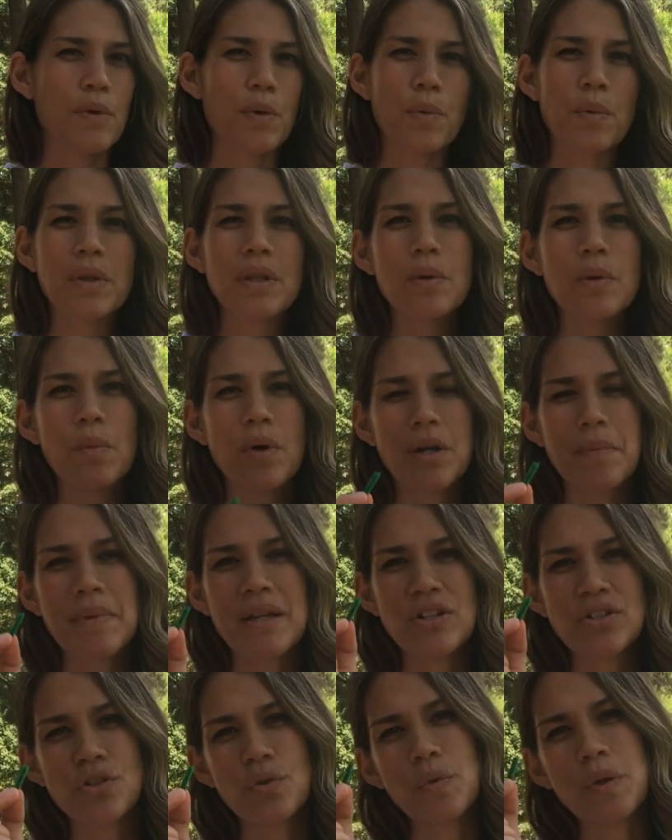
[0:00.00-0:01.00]
We really want to
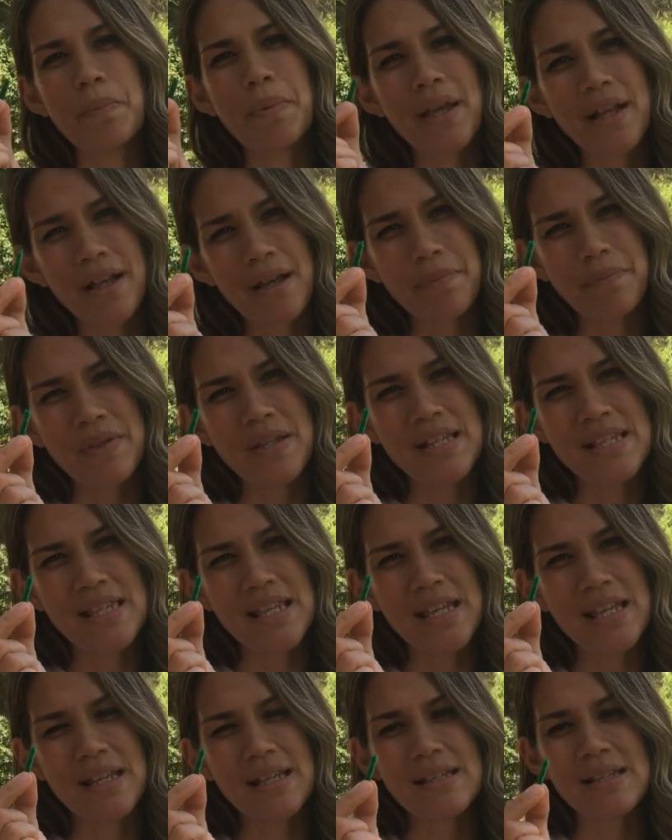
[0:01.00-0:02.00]
make sure we pick up these
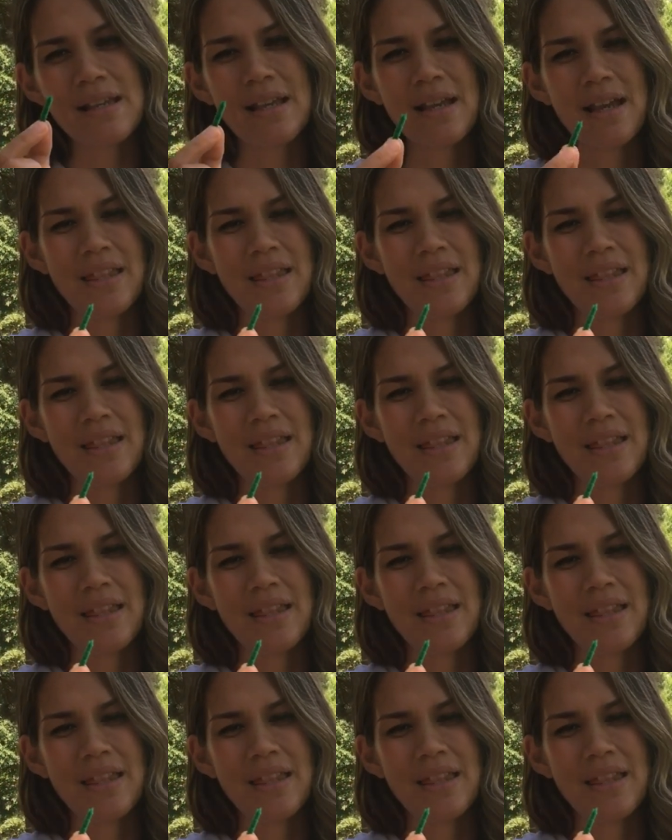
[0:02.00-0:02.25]
things.